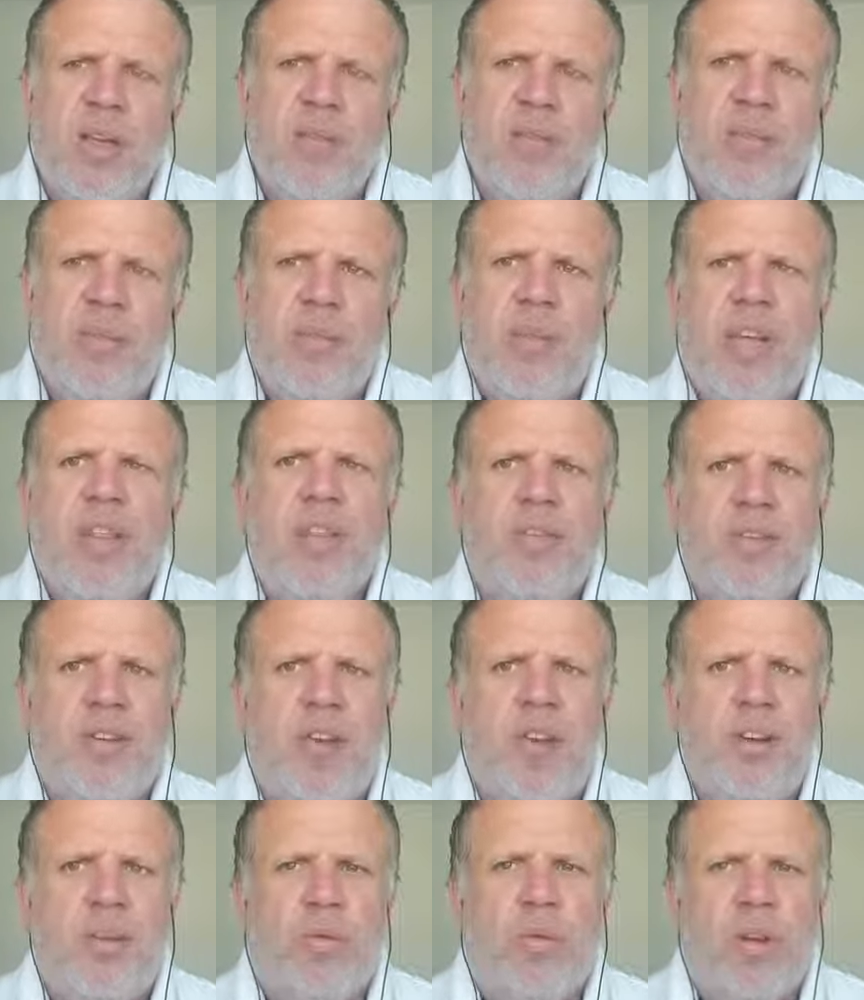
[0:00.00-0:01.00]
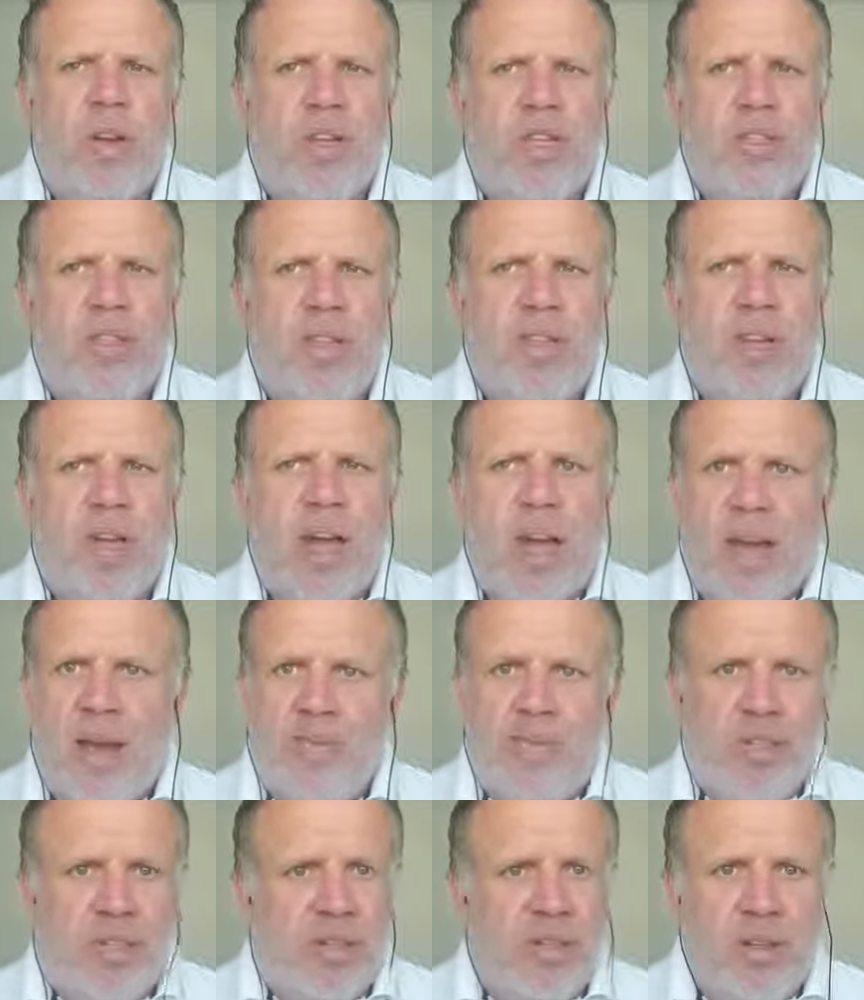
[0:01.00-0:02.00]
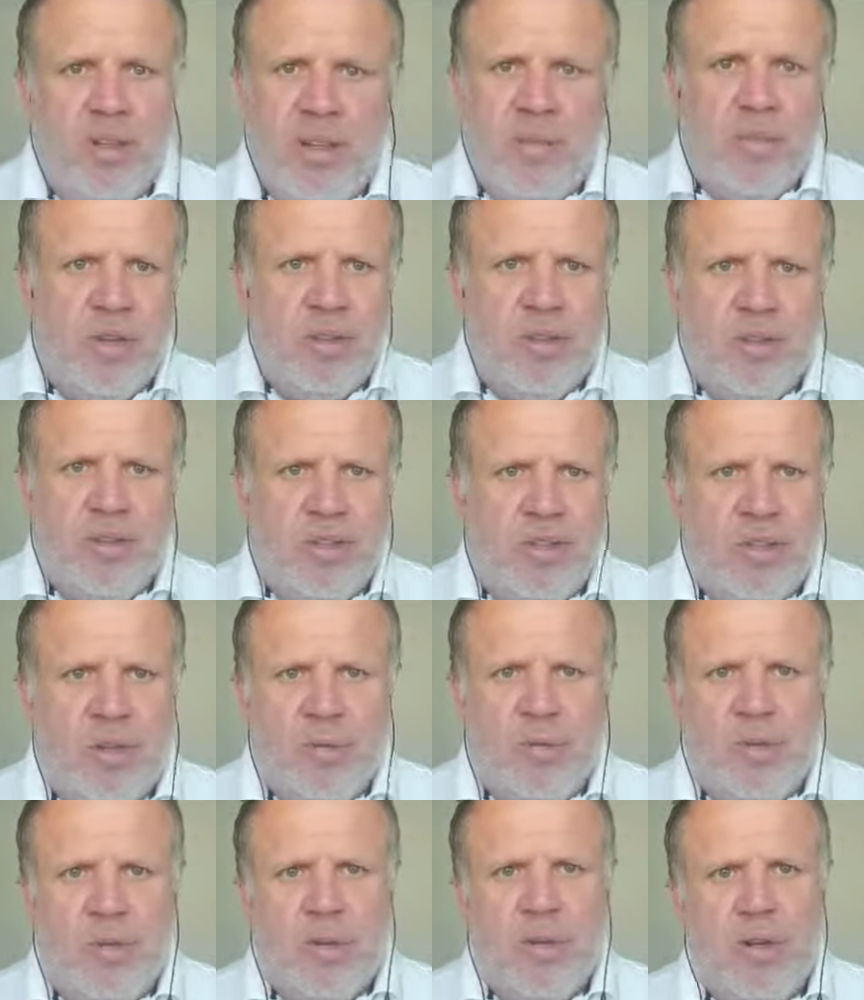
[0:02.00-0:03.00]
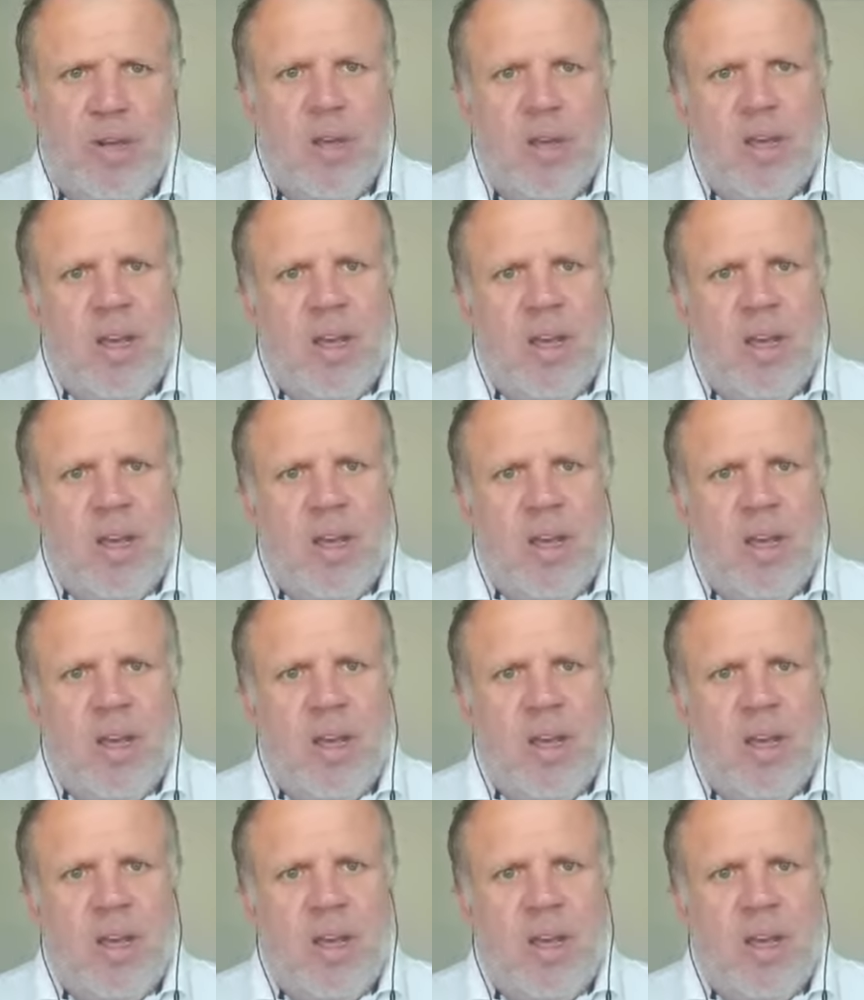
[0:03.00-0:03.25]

For me, the final one is absolutely the most critical one.